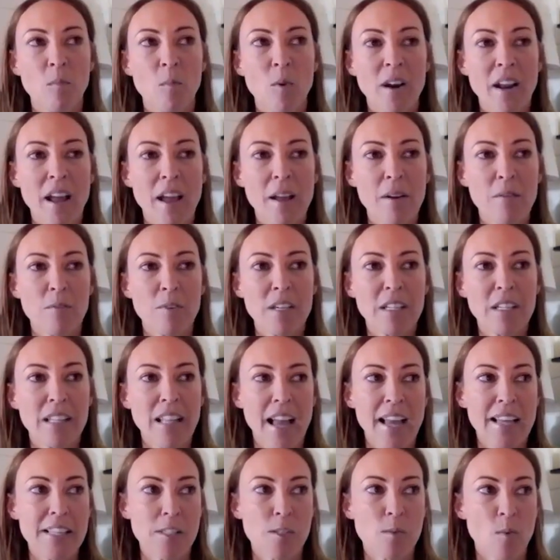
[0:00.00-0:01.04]
what I
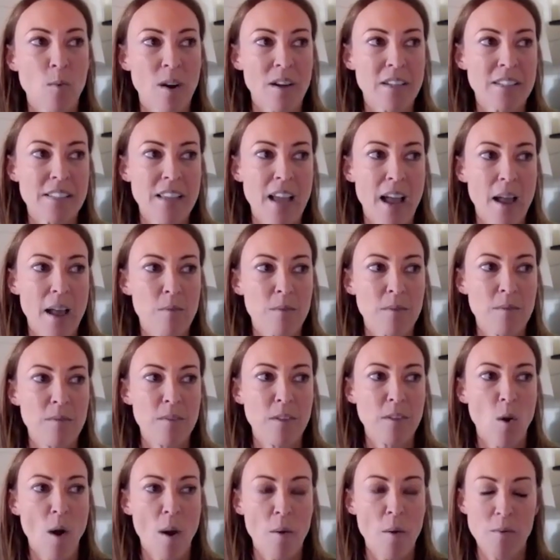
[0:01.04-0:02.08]
realized was I
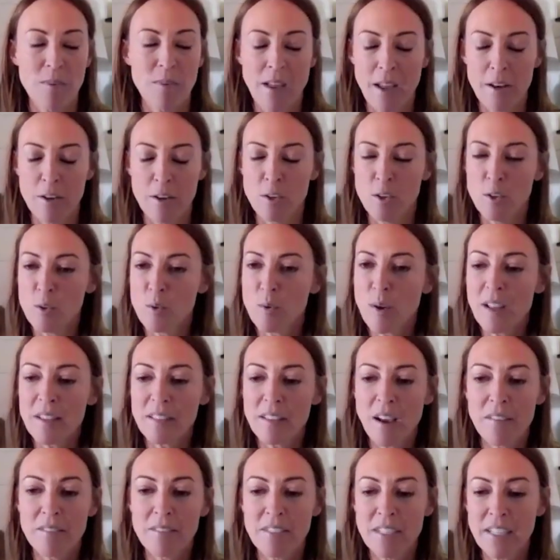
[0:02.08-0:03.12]
knew I
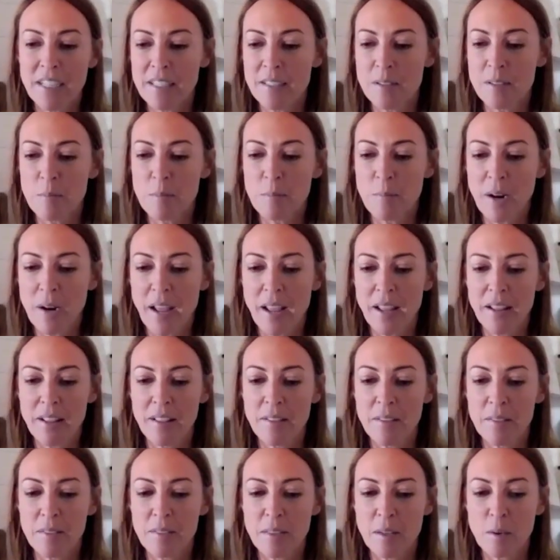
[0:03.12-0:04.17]
loved it, but
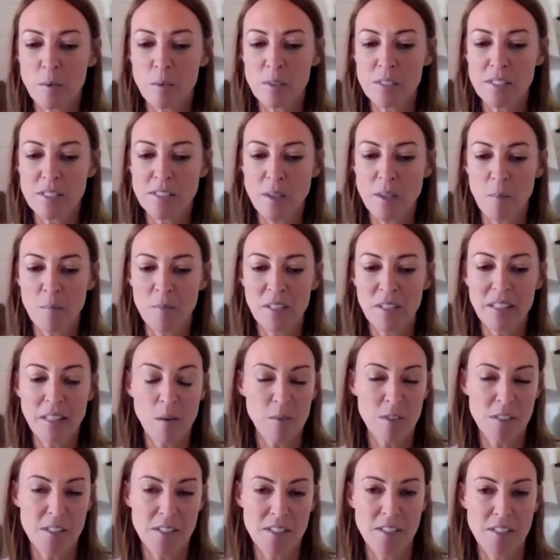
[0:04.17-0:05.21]
there was something
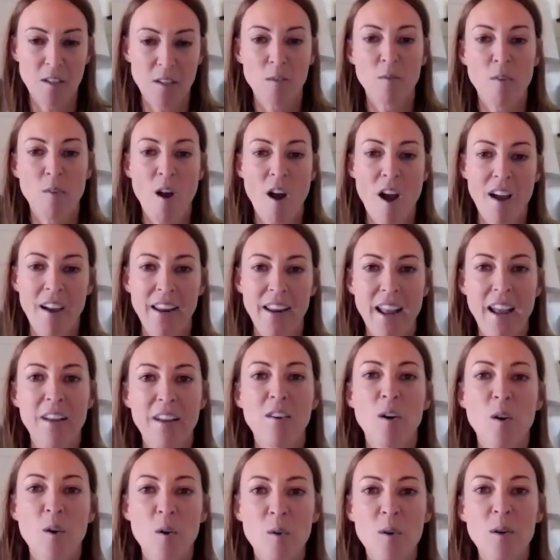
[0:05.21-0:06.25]
that was still wrong. And I
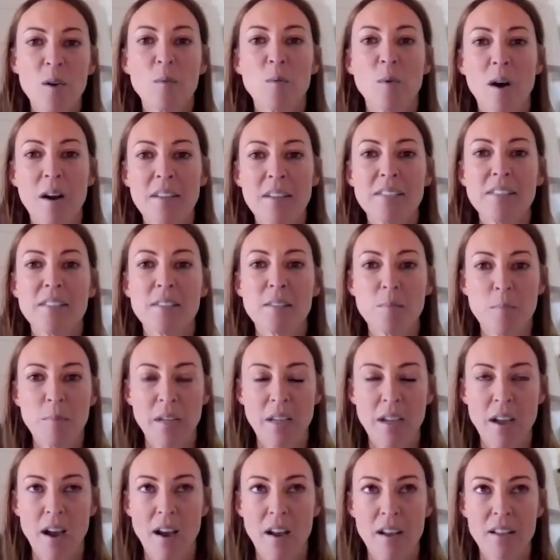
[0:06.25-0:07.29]
know it was
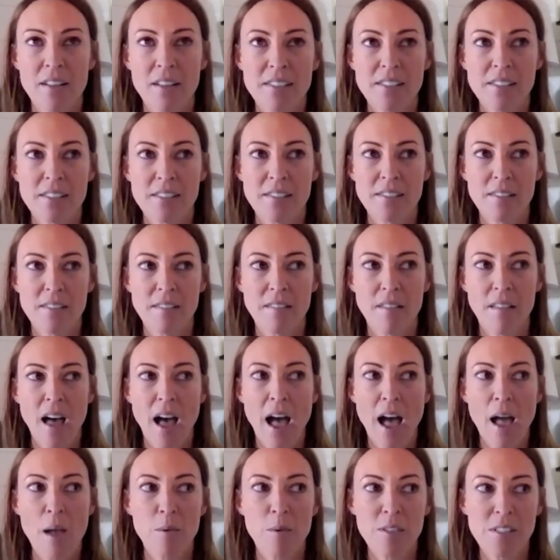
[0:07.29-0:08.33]
because
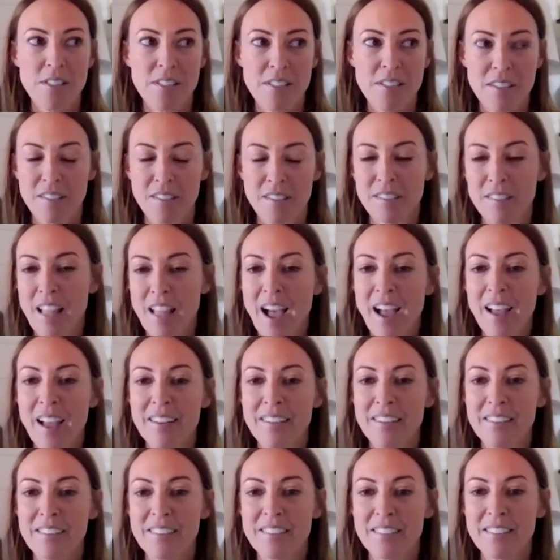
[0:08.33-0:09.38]
I was still
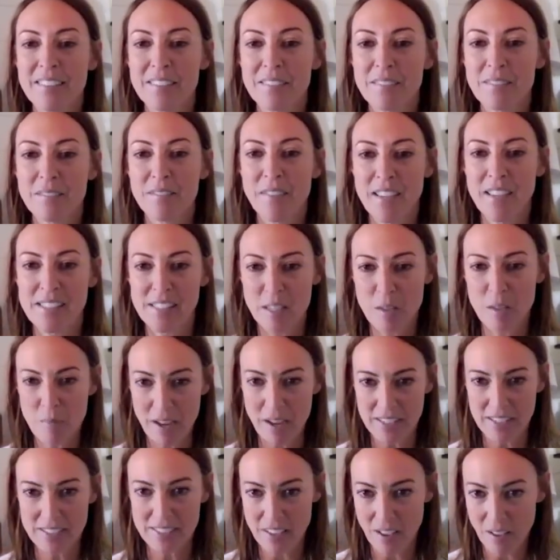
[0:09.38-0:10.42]
not facing
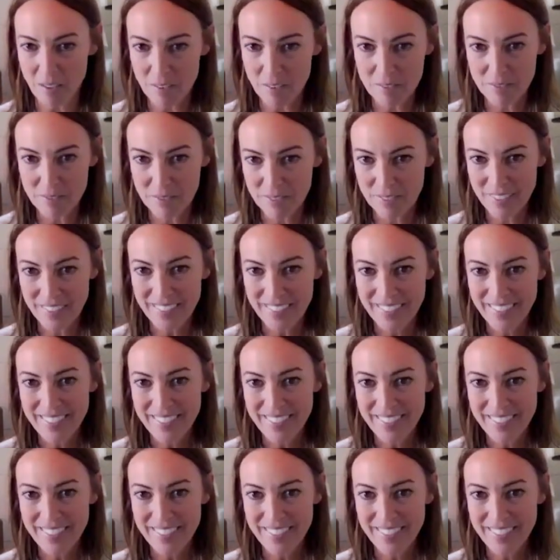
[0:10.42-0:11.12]
myself.